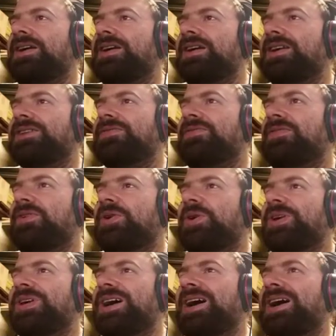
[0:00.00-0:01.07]
I
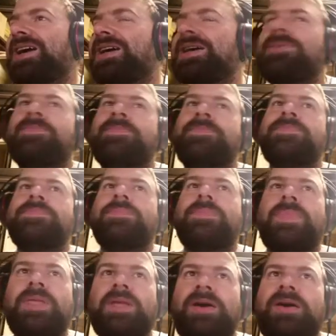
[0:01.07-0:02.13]
has got
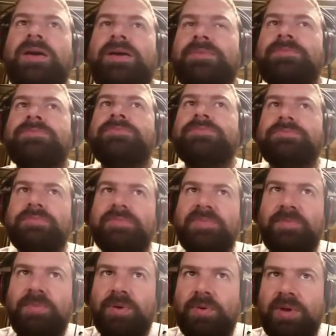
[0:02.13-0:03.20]
a
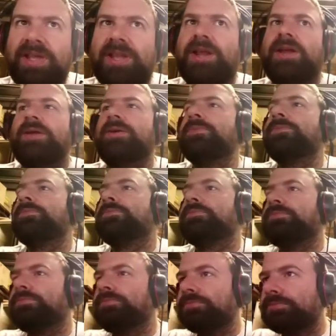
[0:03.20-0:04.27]
curse for
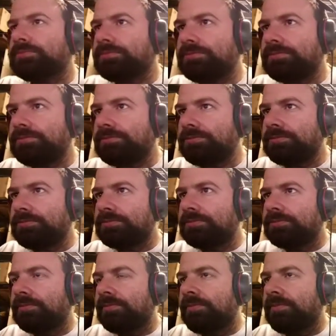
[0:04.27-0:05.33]
ya.
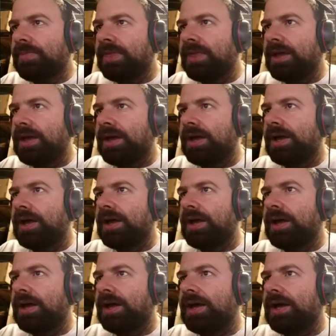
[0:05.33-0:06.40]
Okay,
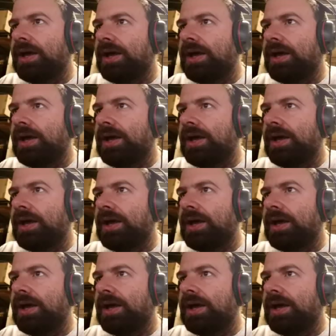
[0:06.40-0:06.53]
quickly.